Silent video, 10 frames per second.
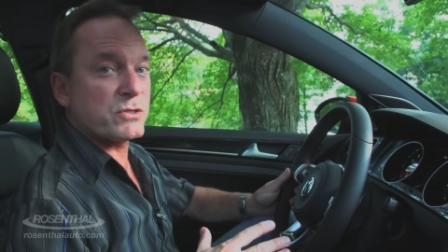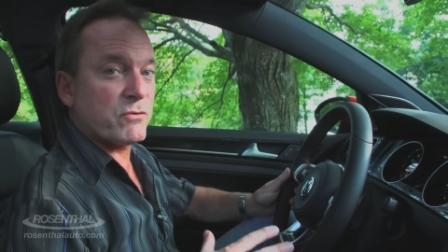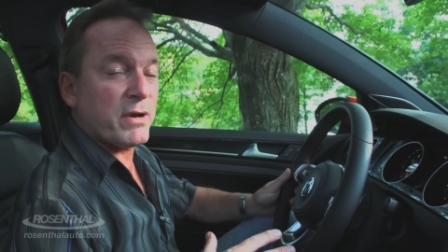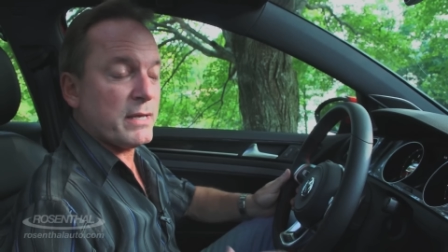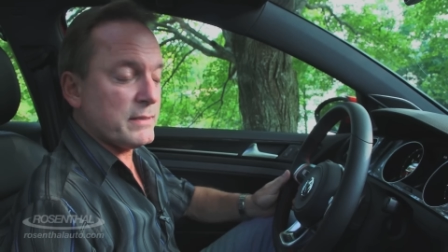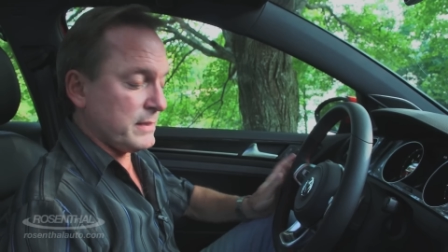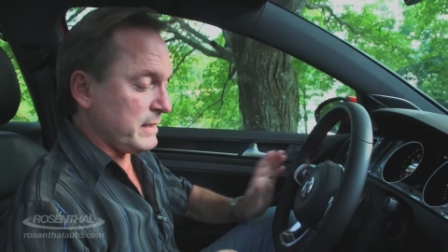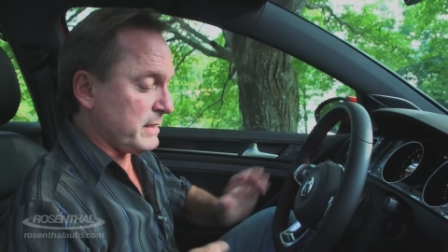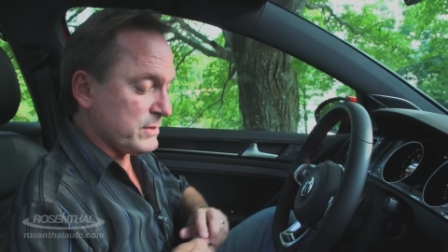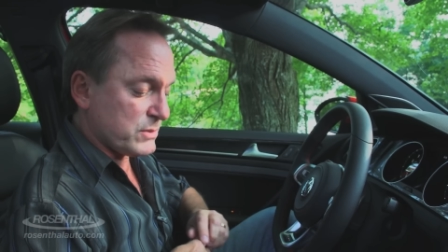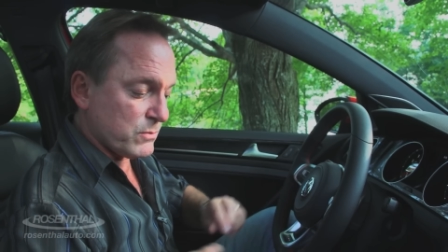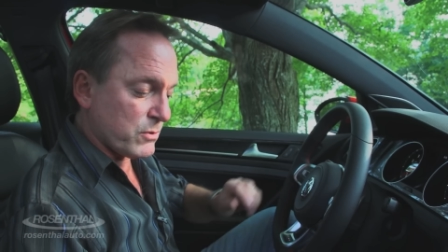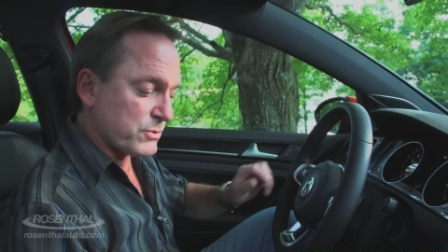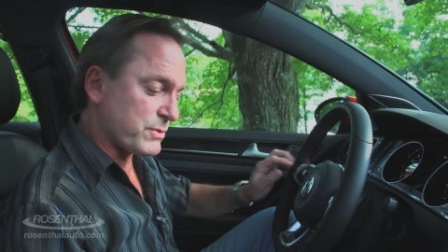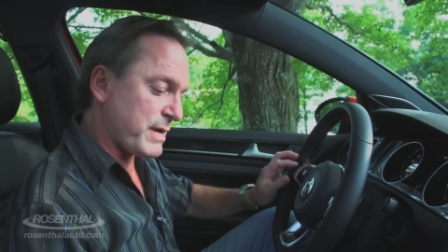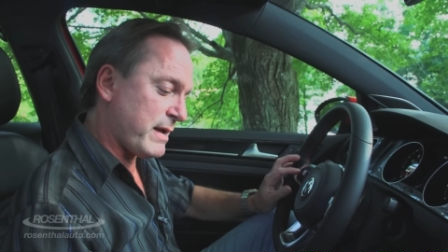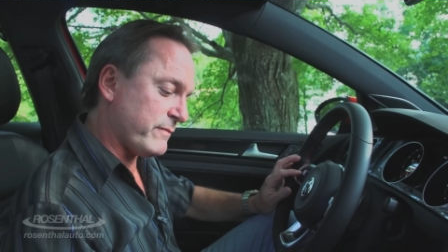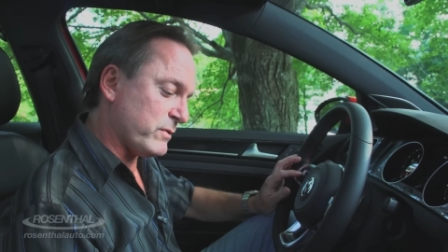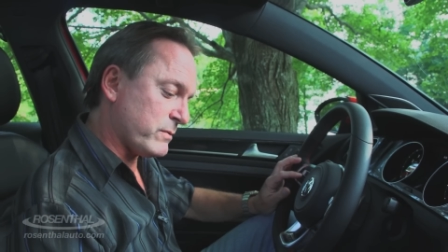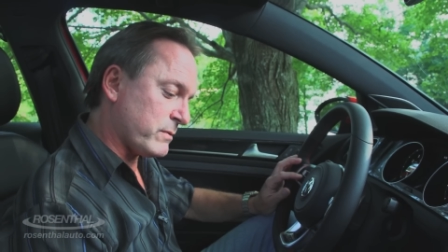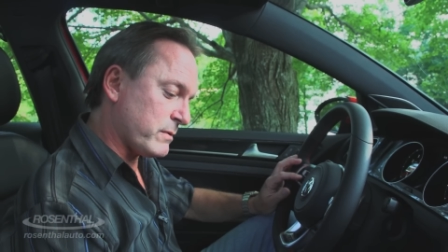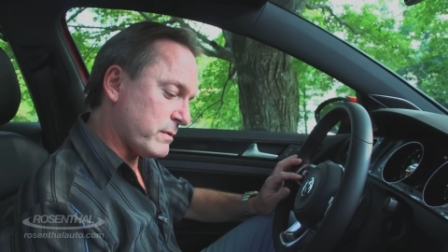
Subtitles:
great is you also have your